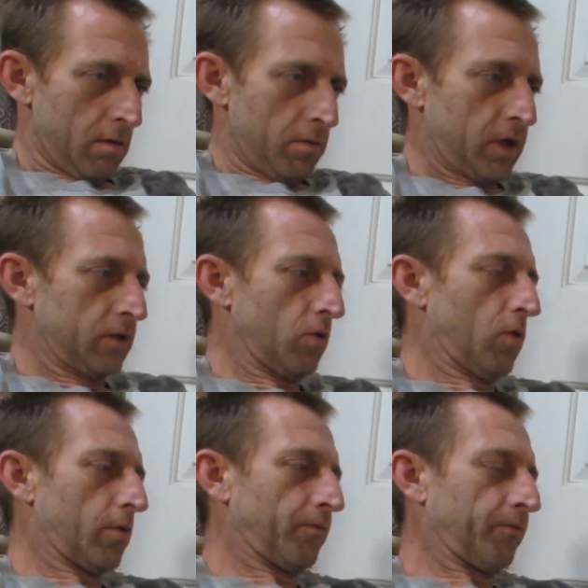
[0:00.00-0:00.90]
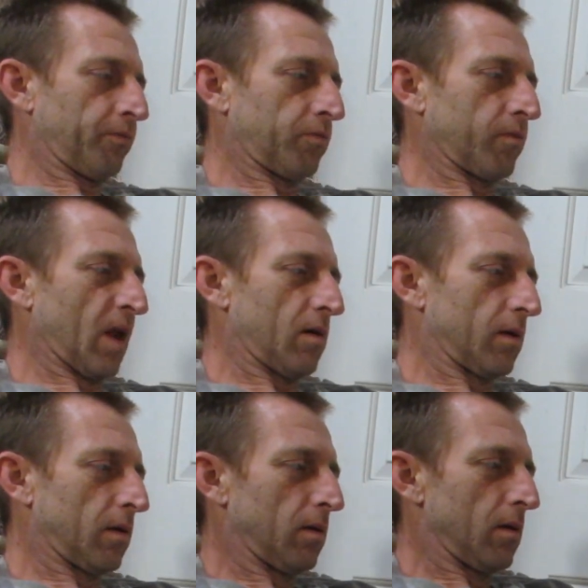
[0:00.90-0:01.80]
potential order.
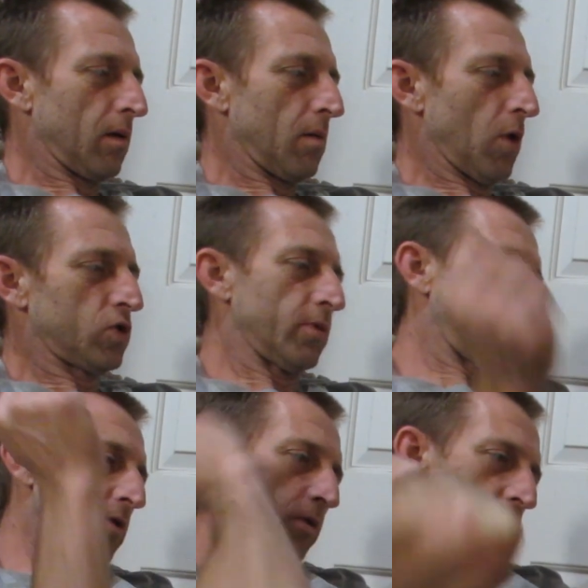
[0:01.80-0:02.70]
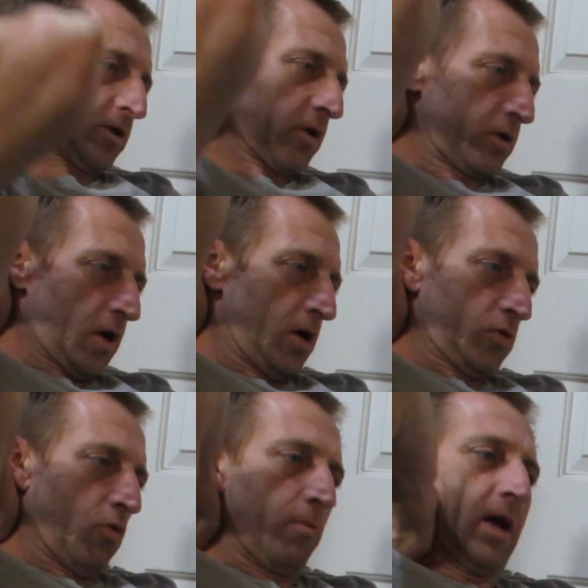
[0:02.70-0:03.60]
motion review, the district
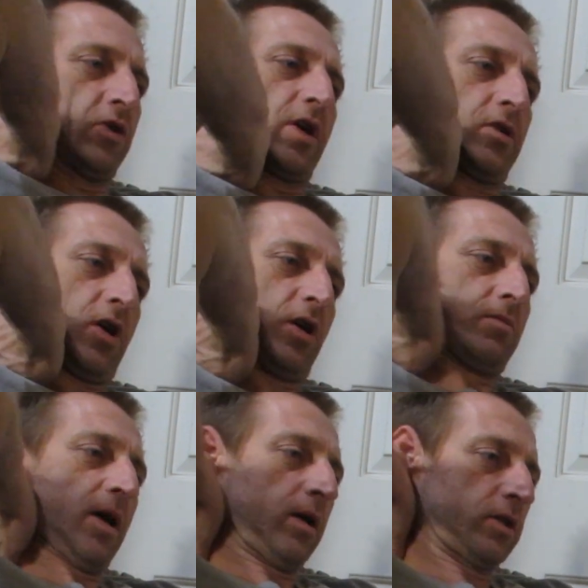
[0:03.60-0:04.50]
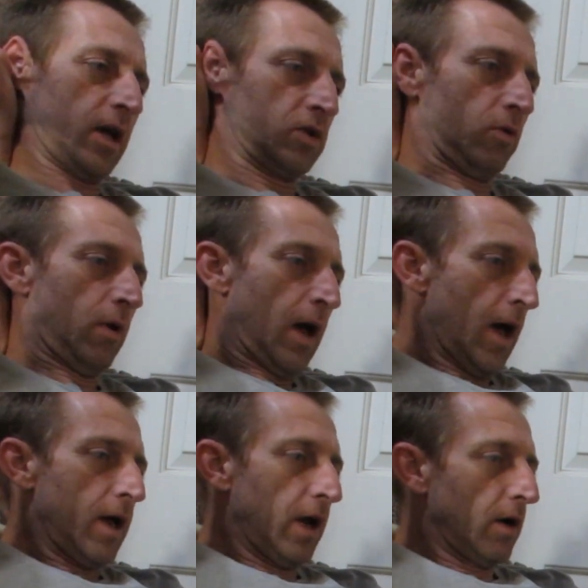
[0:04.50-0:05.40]
judge or magistrate judge may schedule
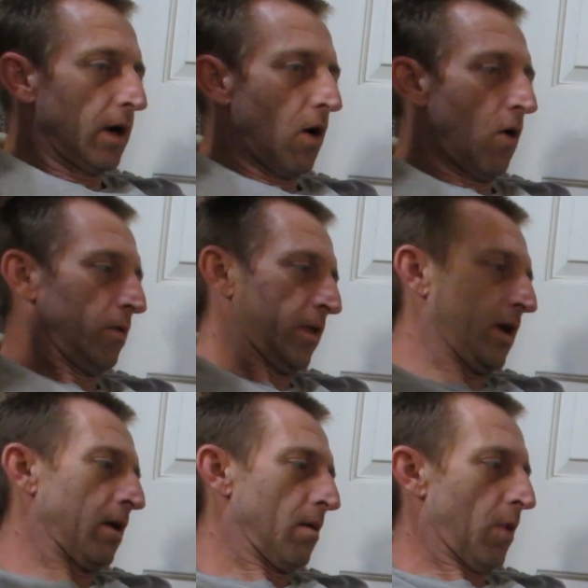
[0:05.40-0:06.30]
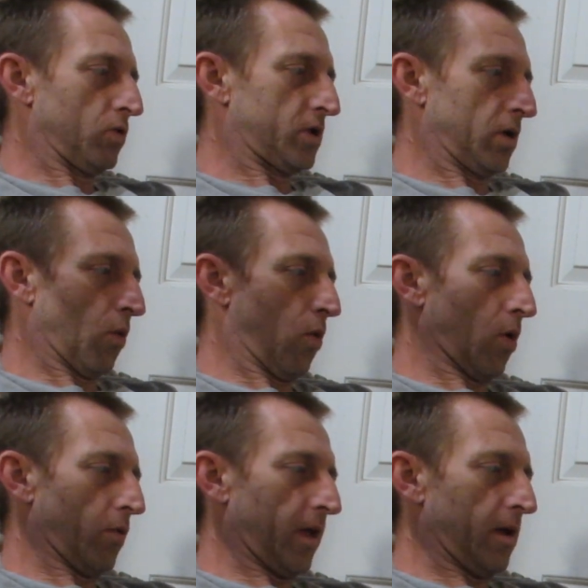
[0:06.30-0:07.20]
a hearing on the motion,
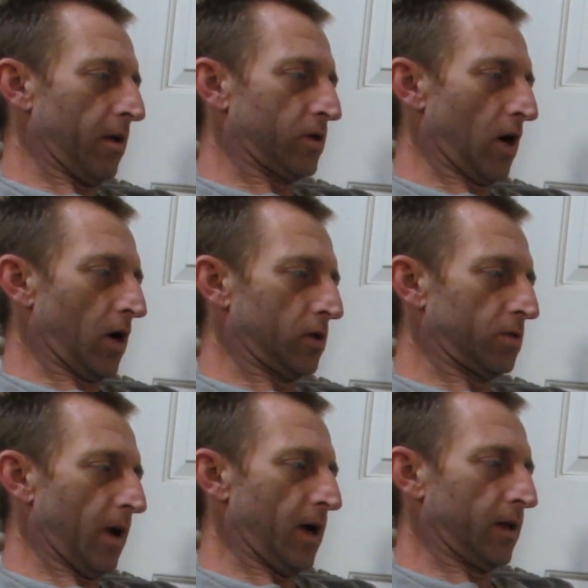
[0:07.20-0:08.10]
or the judge may